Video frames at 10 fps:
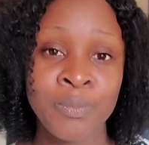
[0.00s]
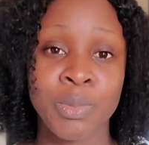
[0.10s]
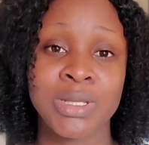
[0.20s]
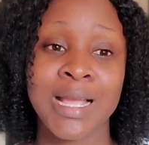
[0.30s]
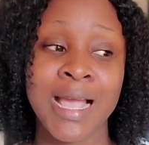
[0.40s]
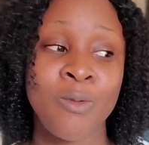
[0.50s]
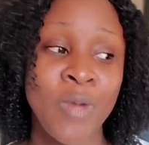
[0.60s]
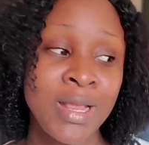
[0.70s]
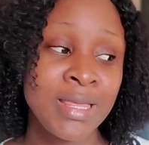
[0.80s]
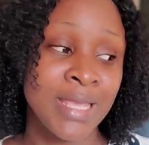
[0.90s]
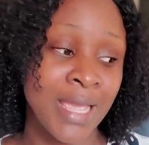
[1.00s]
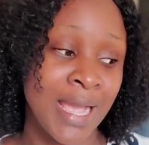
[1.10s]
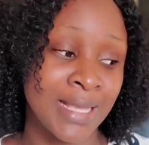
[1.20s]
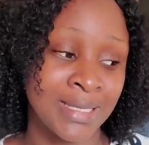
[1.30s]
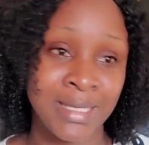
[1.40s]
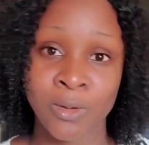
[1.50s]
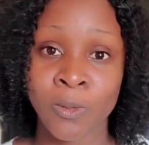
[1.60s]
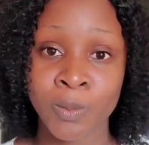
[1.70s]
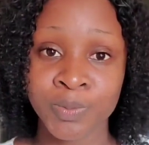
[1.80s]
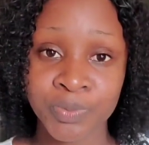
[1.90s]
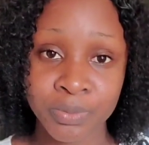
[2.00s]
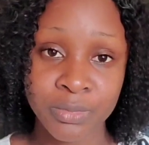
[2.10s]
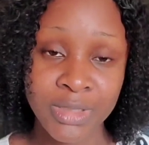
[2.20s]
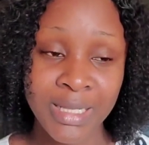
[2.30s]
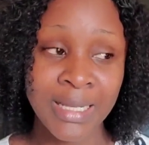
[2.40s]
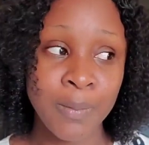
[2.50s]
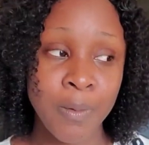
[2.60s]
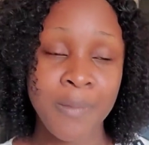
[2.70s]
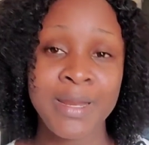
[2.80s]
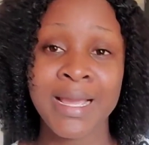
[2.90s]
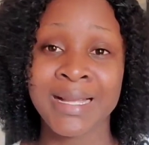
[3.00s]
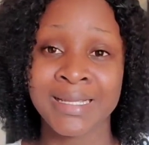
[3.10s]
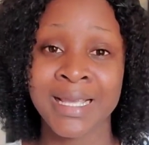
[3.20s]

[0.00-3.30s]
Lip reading: But when they are still, like probably at